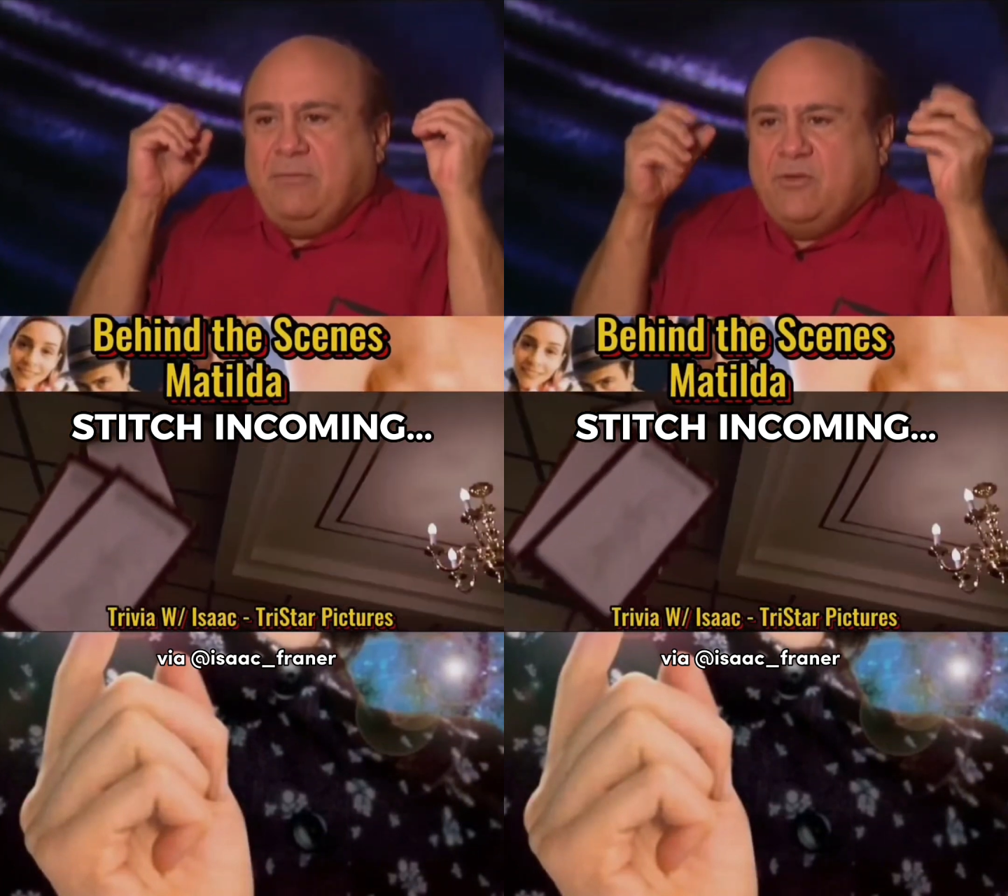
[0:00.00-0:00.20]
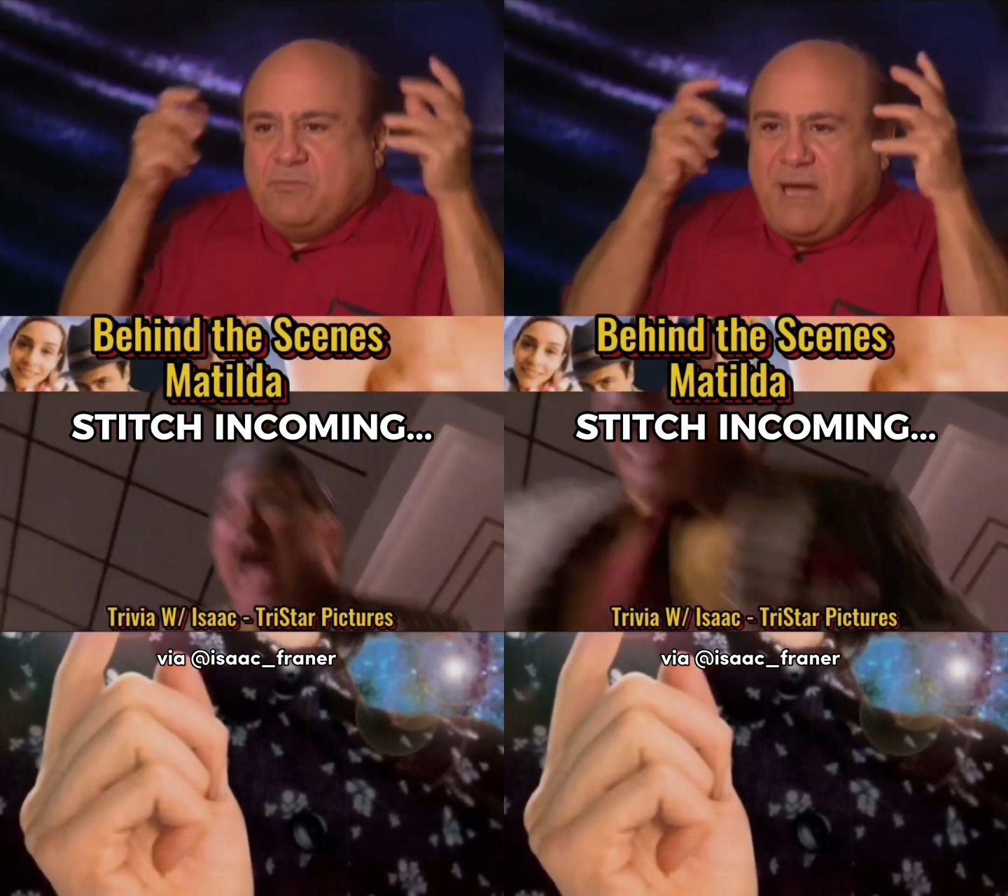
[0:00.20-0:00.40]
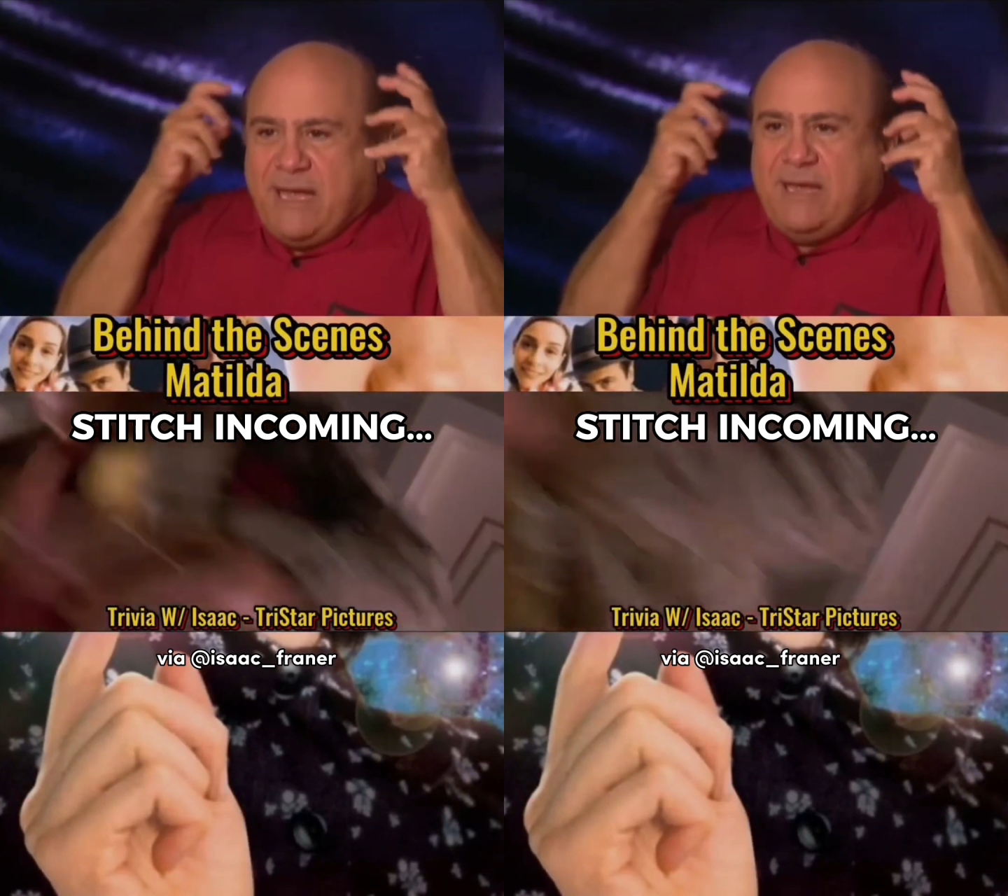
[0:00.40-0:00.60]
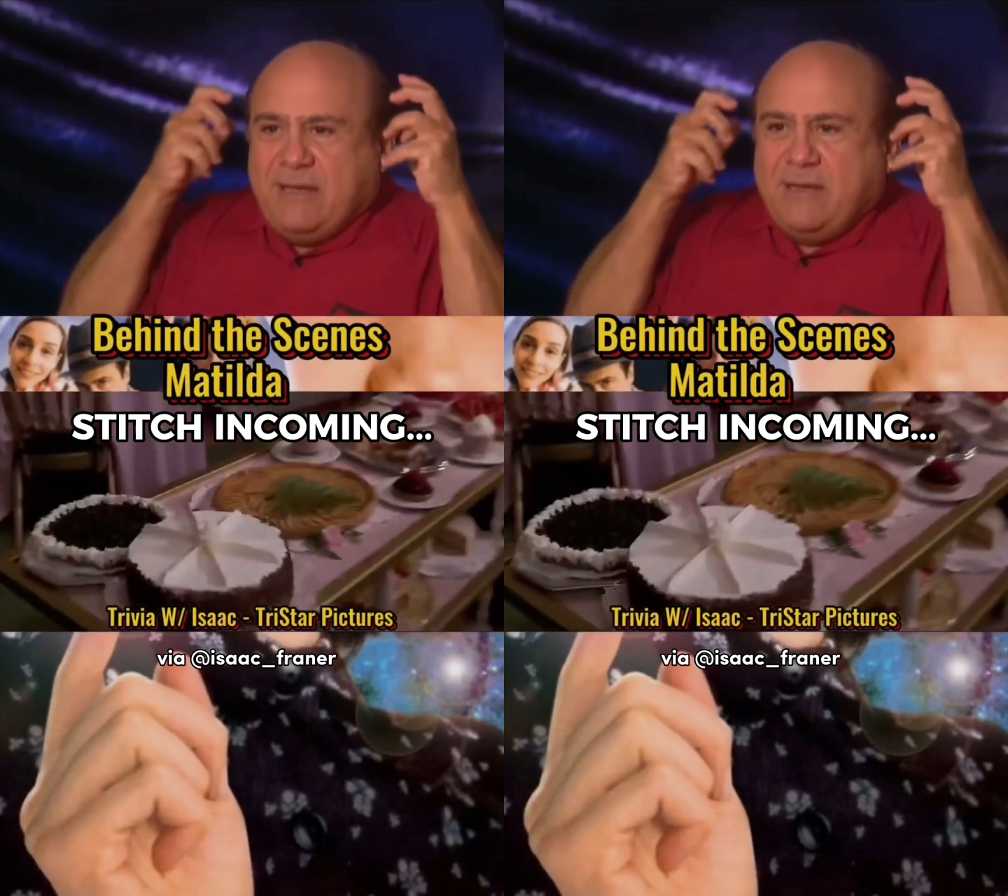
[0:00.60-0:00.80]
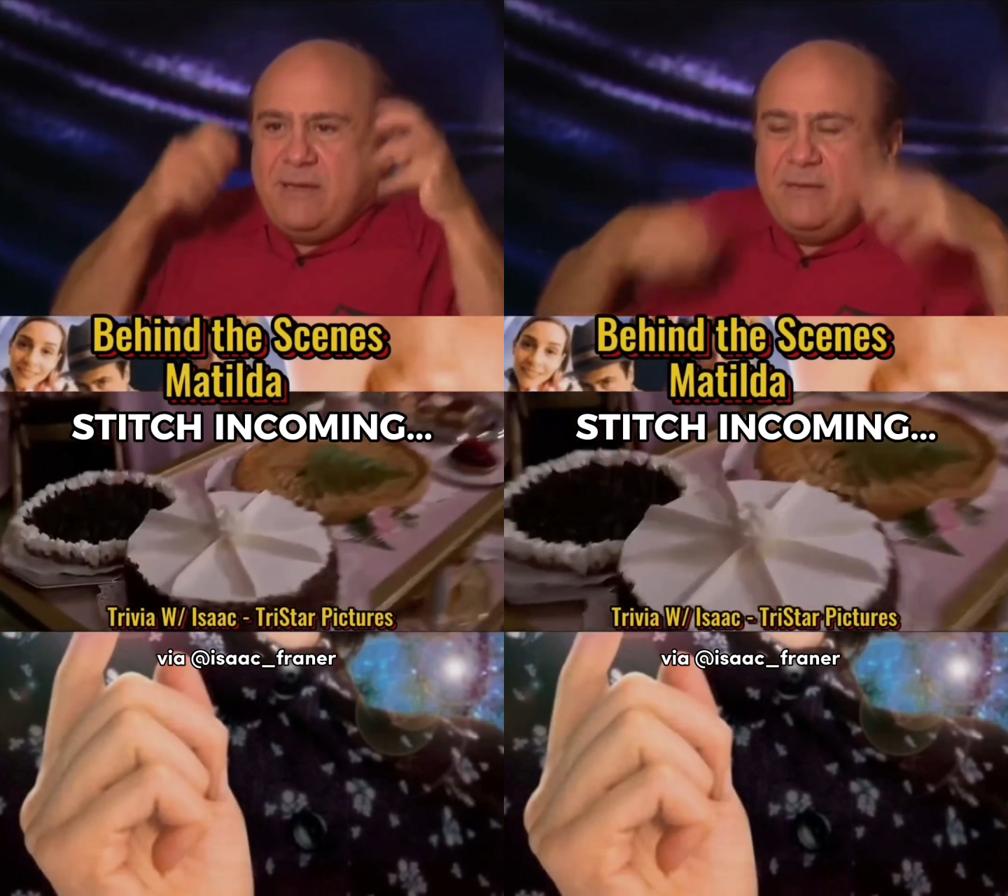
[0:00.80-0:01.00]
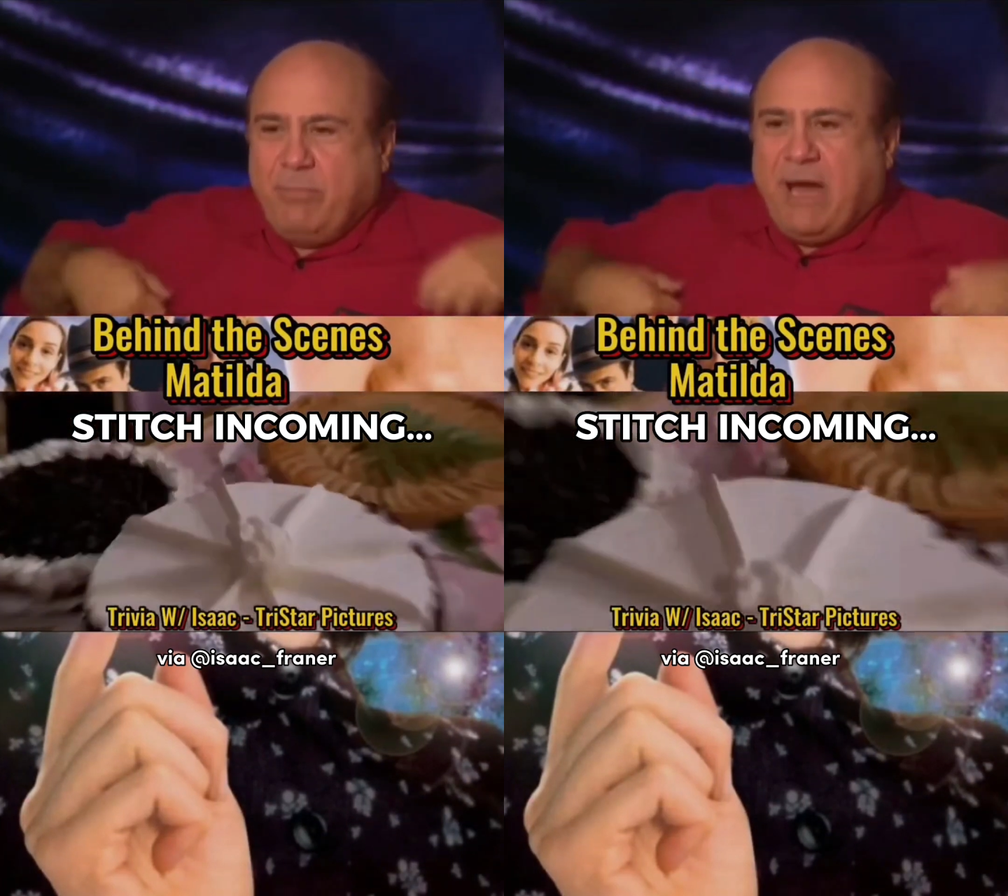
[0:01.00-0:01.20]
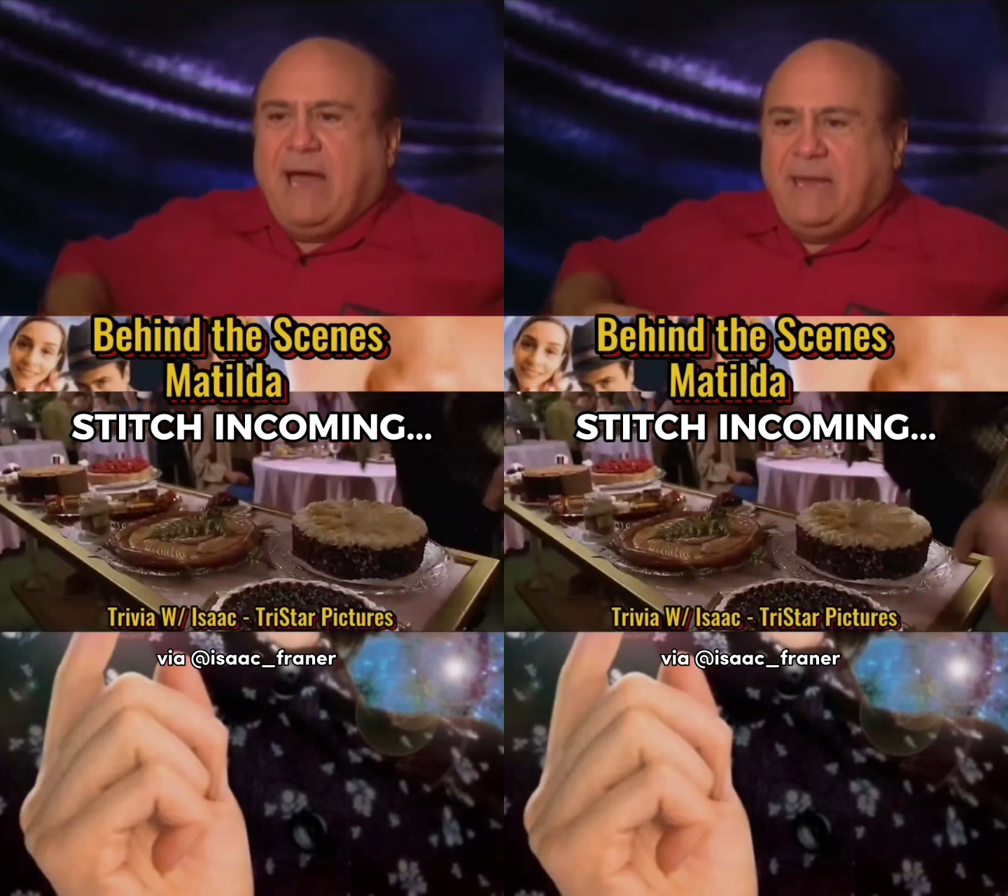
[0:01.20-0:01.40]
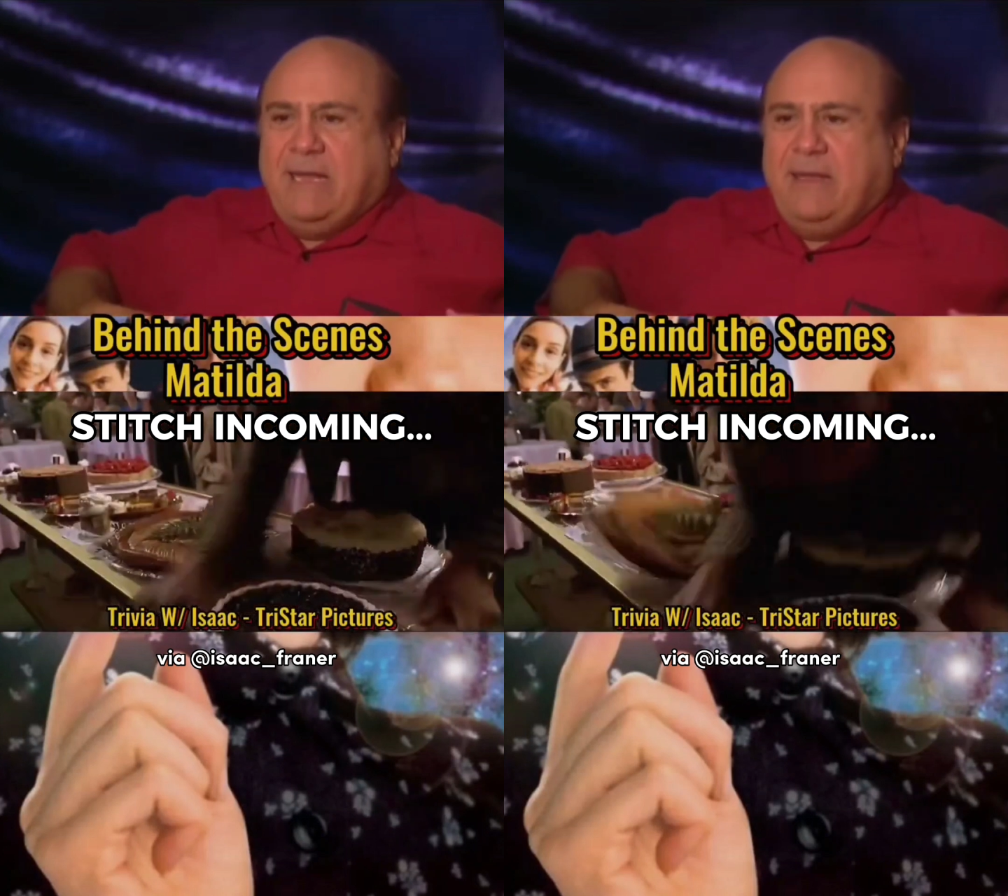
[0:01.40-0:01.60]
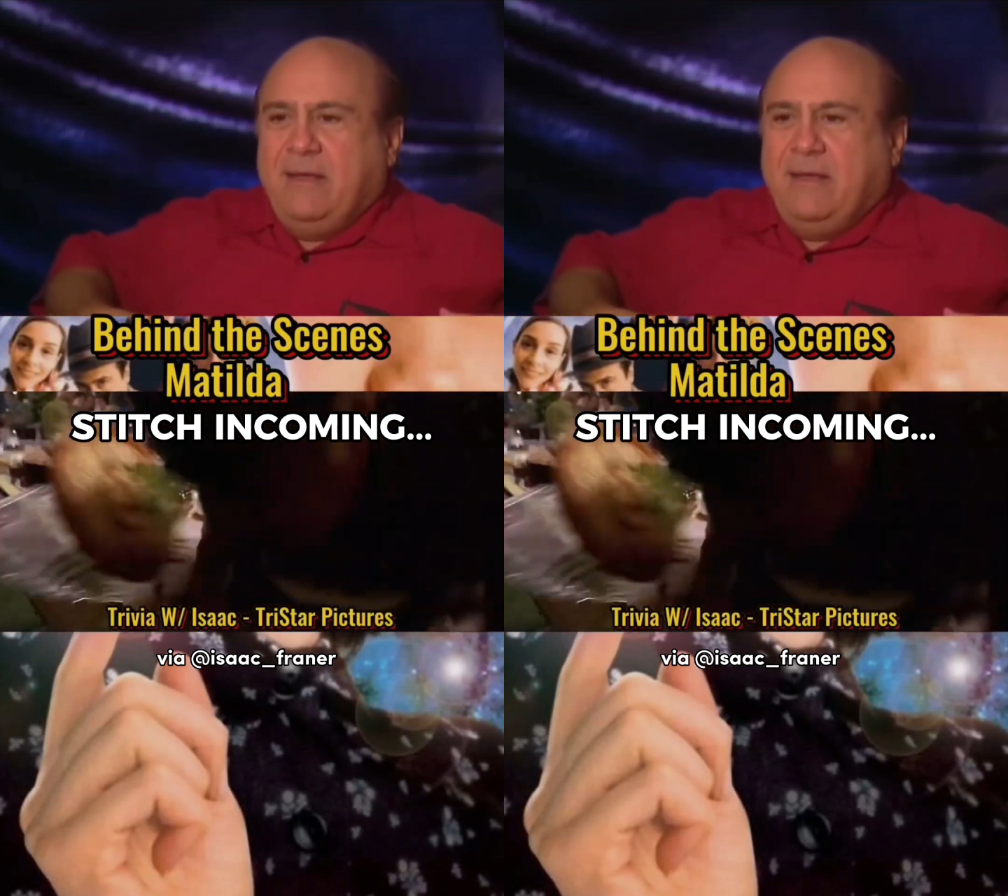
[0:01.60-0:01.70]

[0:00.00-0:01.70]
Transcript: with my body,